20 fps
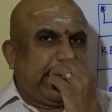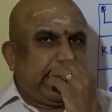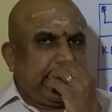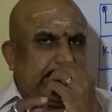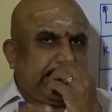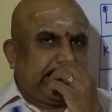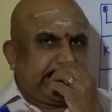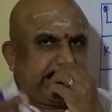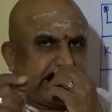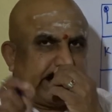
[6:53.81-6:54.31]

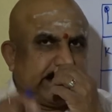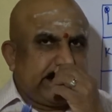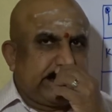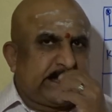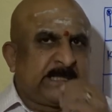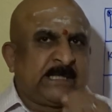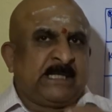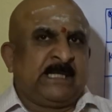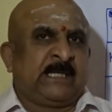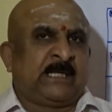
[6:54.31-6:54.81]
And it
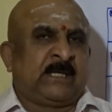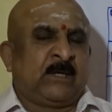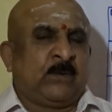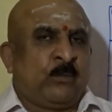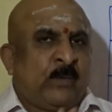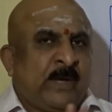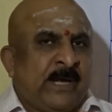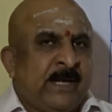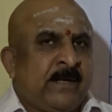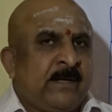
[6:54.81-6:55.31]
changes a
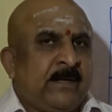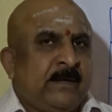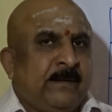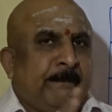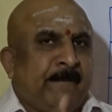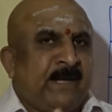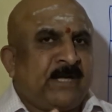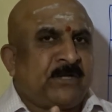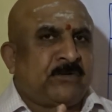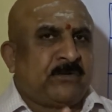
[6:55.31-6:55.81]
little
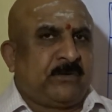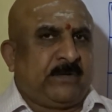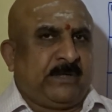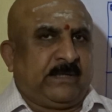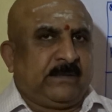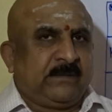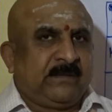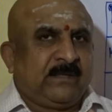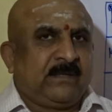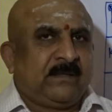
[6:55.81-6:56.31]
when
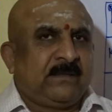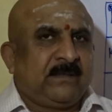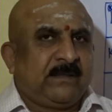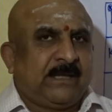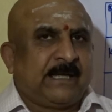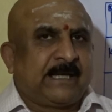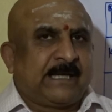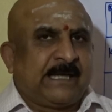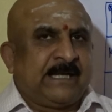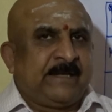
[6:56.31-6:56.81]
Mercury,
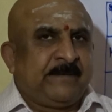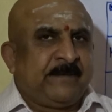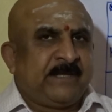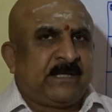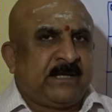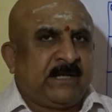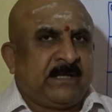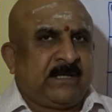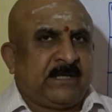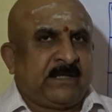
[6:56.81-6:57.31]
the
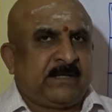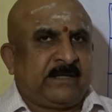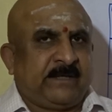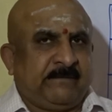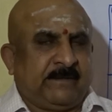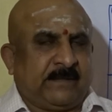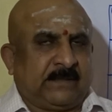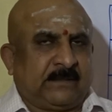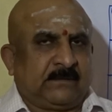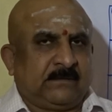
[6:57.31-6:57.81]
academic
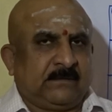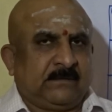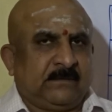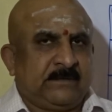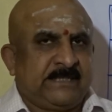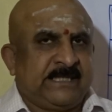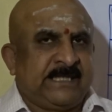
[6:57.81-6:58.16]
career giver,